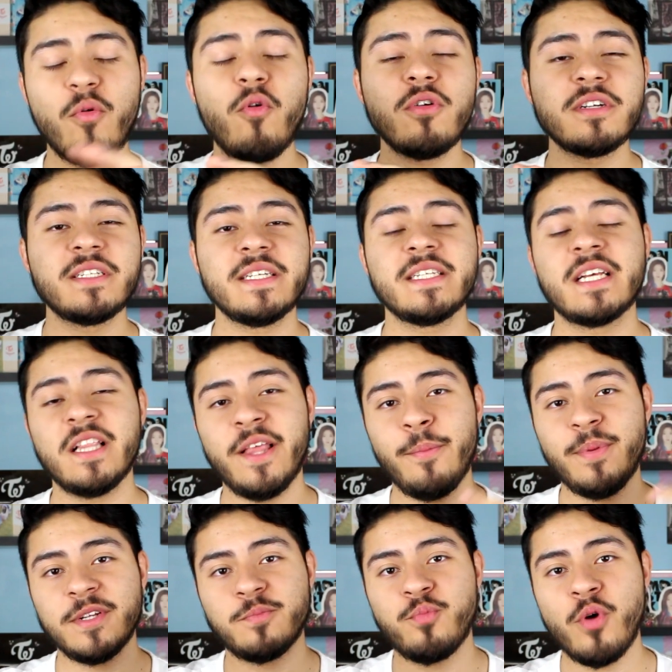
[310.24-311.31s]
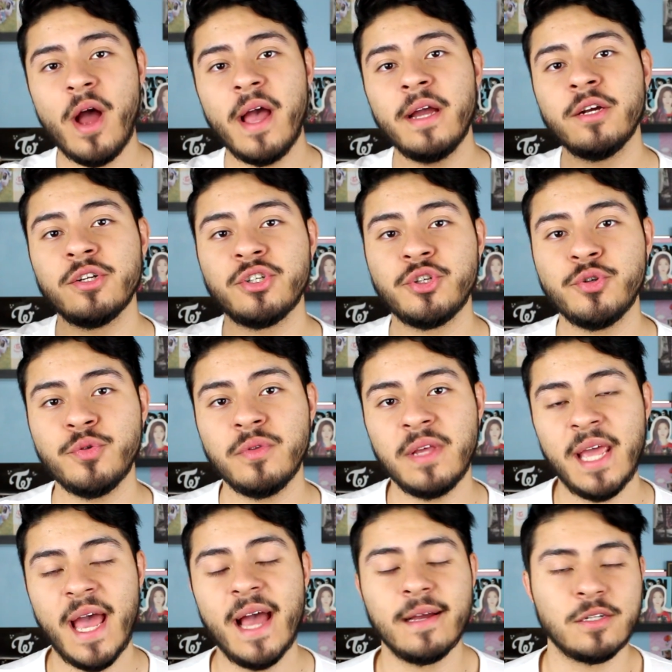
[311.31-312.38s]
of course, this clip is prior to
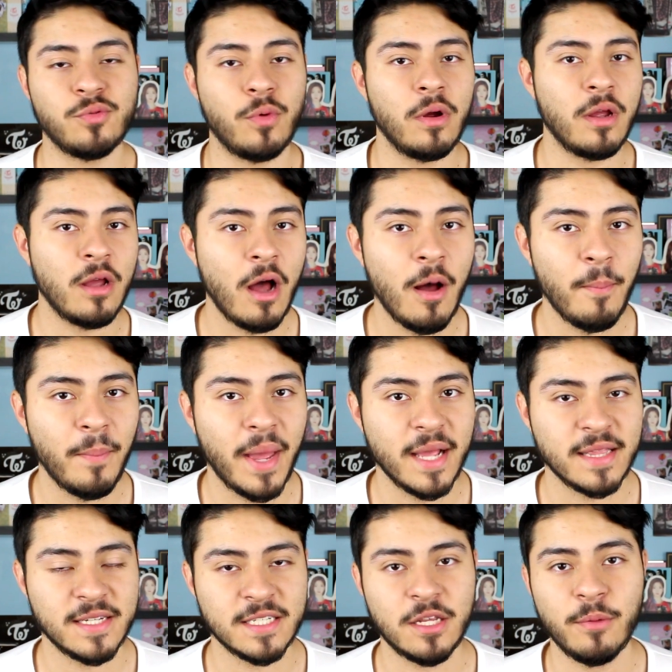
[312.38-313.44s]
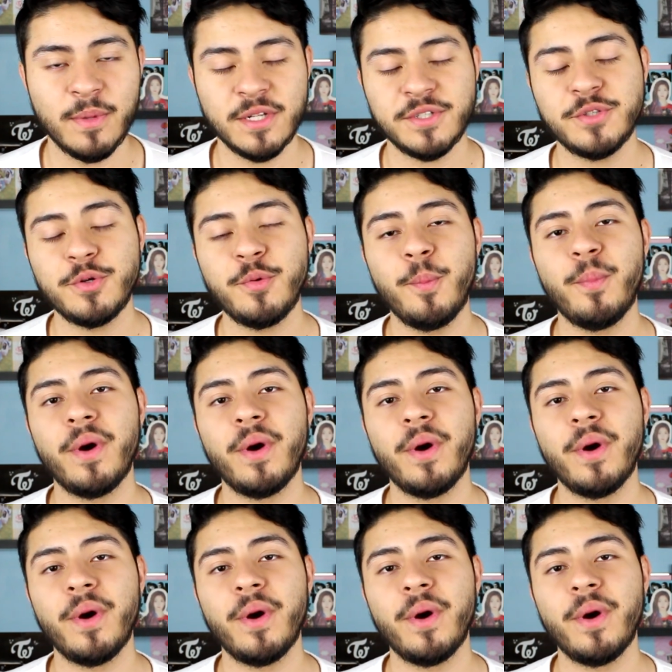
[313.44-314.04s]
the actual comeback that's coming soon,